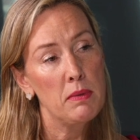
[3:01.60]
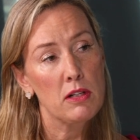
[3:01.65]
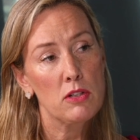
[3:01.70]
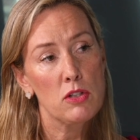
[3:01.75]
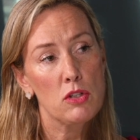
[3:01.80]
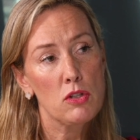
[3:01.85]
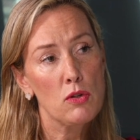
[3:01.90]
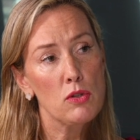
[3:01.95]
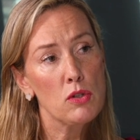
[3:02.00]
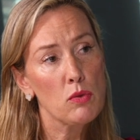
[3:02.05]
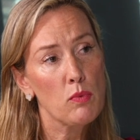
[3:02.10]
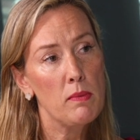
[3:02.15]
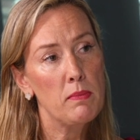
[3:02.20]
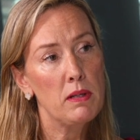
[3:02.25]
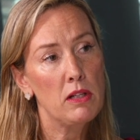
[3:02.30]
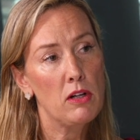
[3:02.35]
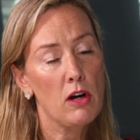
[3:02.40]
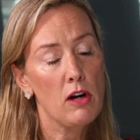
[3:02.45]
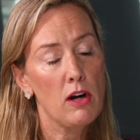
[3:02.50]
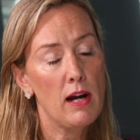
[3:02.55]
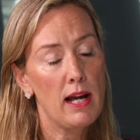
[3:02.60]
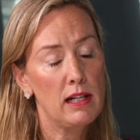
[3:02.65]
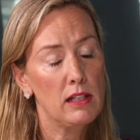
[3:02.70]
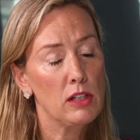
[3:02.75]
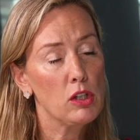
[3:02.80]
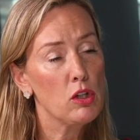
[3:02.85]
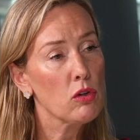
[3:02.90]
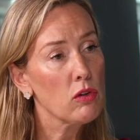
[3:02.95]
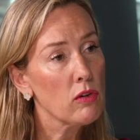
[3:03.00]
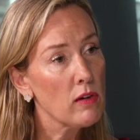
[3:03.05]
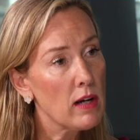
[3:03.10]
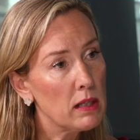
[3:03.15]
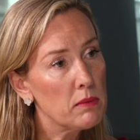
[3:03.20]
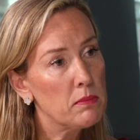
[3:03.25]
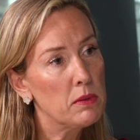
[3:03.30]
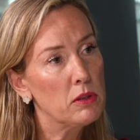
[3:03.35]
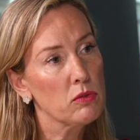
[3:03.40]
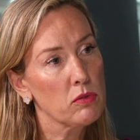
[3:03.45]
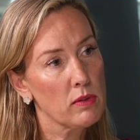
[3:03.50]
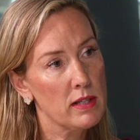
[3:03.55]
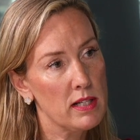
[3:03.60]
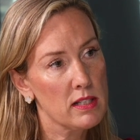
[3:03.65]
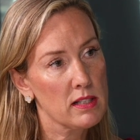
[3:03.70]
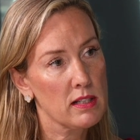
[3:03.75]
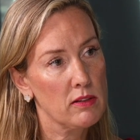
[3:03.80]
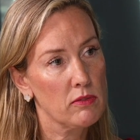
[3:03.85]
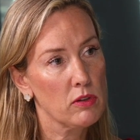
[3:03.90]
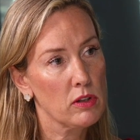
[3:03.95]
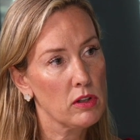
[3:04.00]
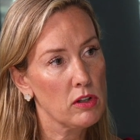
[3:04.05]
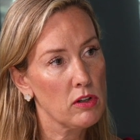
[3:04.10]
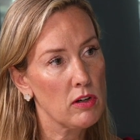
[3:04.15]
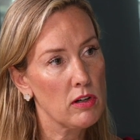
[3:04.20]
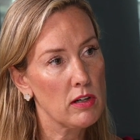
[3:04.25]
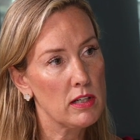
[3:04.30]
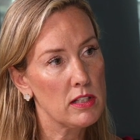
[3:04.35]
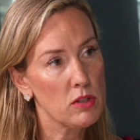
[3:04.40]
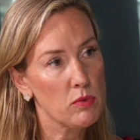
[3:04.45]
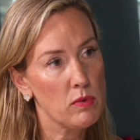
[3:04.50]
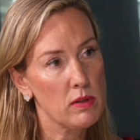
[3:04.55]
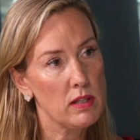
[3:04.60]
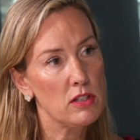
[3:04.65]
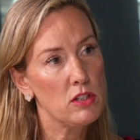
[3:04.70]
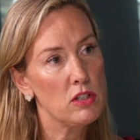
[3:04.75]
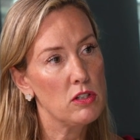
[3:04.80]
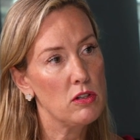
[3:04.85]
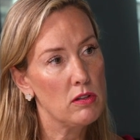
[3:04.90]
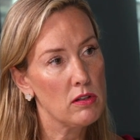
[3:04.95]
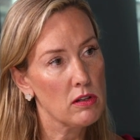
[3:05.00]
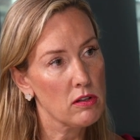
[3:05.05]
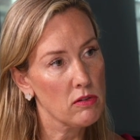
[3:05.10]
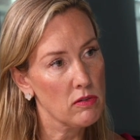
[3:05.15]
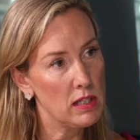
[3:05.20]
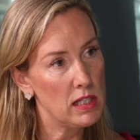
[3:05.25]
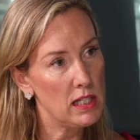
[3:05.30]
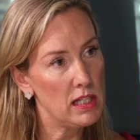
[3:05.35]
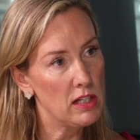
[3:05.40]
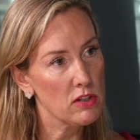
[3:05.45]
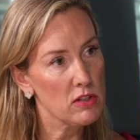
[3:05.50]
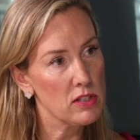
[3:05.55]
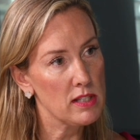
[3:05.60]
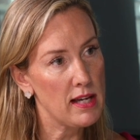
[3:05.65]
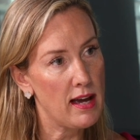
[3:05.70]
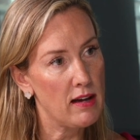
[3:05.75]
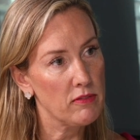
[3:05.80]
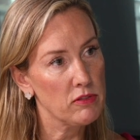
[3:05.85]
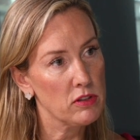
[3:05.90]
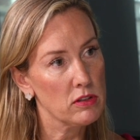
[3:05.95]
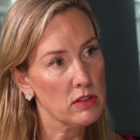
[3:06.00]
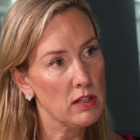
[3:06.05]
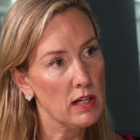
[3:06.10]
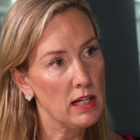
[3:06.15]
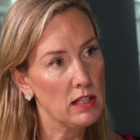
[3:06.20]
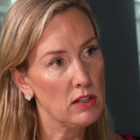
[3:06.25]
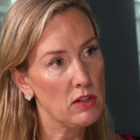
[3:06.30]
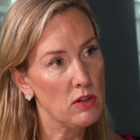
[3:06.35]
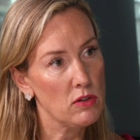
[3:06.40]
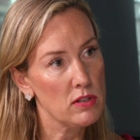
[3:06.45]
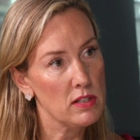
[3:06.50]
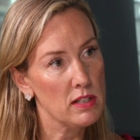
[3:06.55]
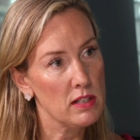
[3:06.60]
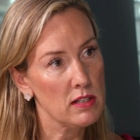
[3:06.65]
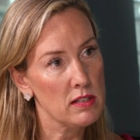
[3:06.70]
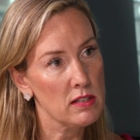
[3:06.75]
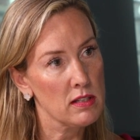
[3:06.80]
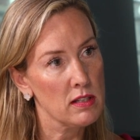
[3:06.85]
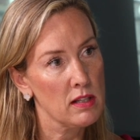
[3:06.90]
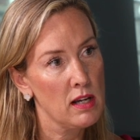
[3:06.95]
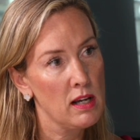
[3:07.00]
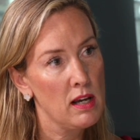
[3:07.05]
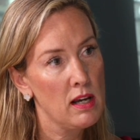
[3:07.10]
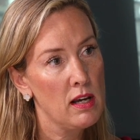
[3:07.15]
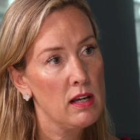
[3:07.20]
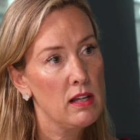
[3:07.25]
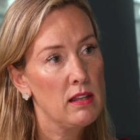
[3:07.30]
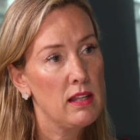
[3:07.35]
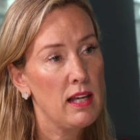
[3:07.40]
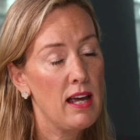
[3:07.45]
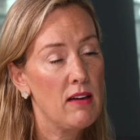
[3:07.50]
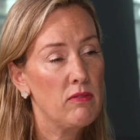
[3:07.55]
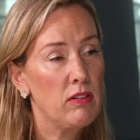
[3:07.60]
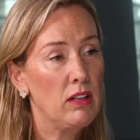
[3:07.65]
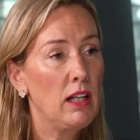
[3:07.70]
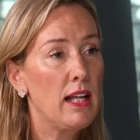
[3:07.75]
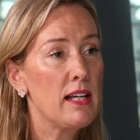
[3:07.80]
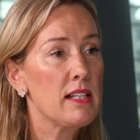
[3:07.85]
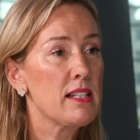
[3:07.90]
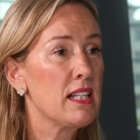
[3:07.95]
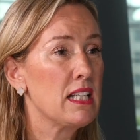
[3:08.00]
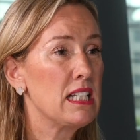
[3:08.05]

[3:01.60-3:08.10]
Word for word: because those women are at incredible risk of recurrence within two to three years after diagnosis. They have a less